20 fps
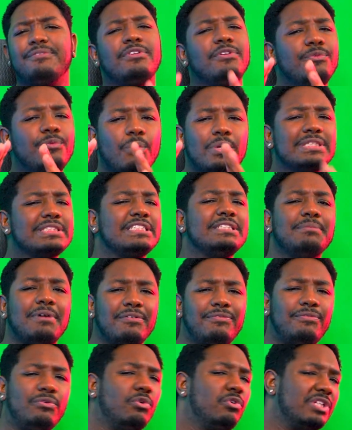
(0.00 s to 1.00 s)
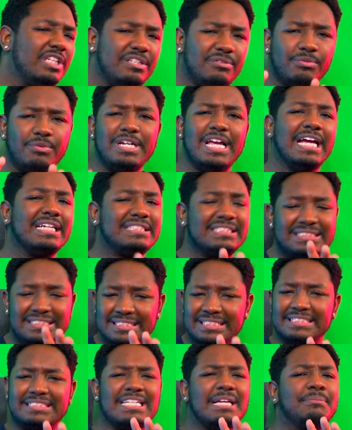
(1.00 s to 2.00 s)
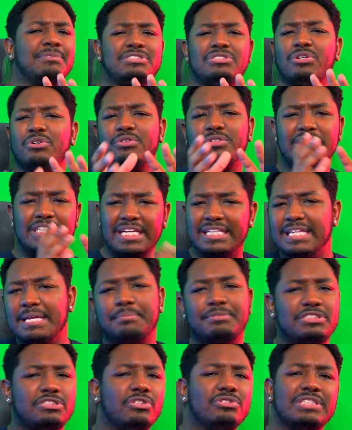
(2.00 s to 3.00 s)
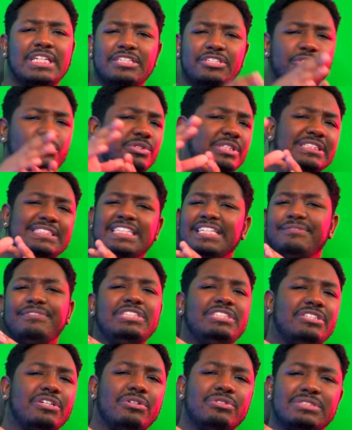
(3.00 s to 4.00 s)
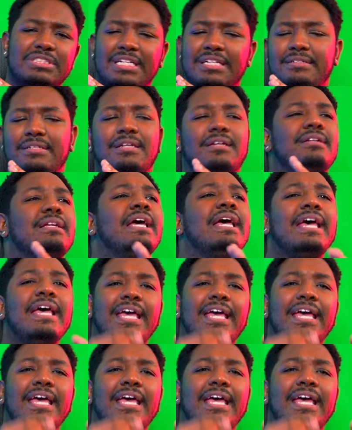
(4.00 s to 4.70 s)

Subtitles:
And if you want to see my full length reaction to this episode, the other episodes I do, the TV shows that I've done,